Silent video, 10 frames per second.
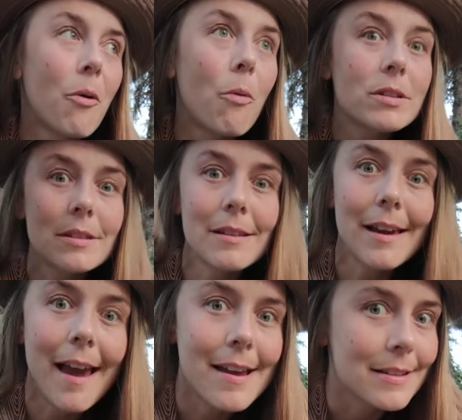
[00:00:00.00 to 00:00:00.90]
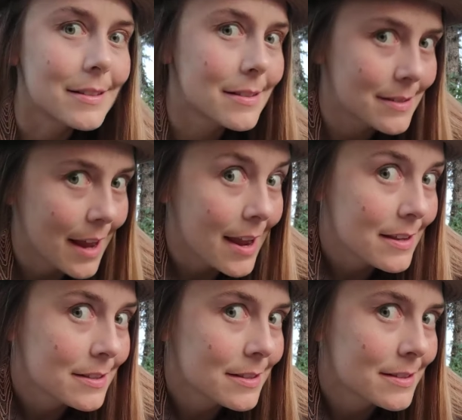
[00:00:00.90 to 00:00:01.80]
what's in the case,
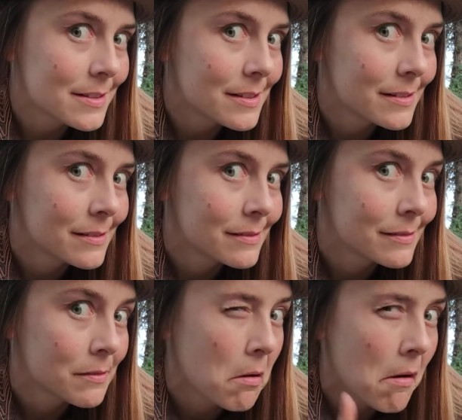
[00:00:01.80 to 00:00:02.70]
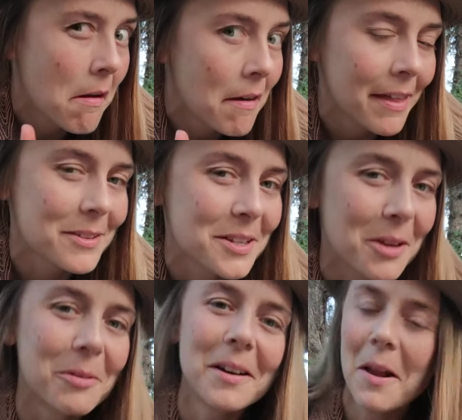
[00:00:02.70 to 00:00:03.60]
Ace? That was a
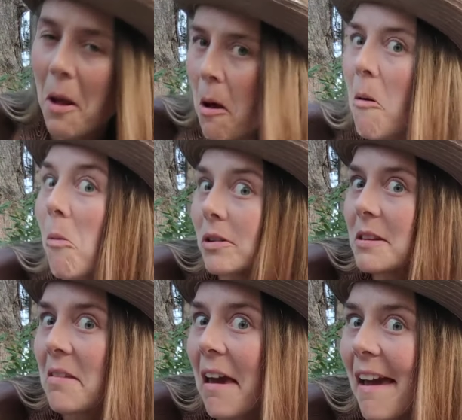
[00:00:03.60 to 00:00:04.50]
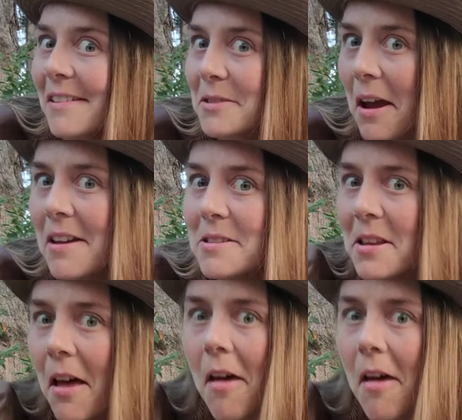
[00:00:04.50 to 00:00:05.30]
good one. What's in the case, Ace?